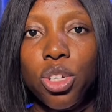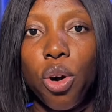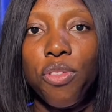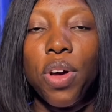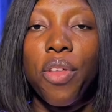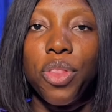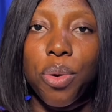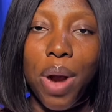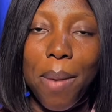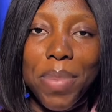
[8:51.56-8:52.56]
of the
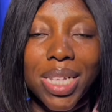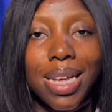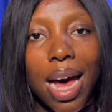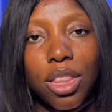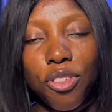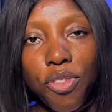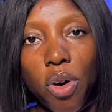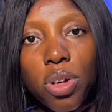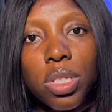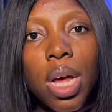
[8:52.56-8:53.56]
rabbit and the
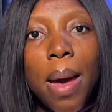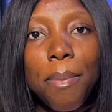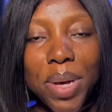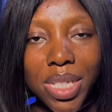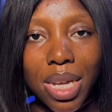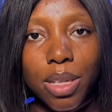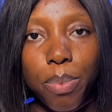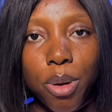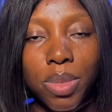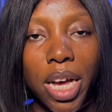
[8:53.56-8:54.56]
fox, pasted the
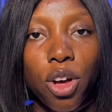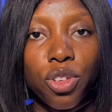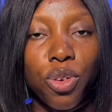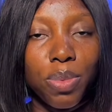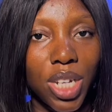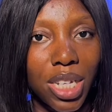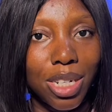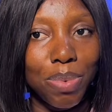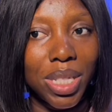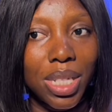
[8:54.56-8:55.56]
prompt I got from
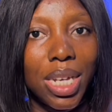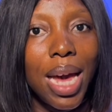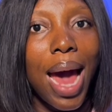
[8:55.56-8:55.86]
ChatGPT,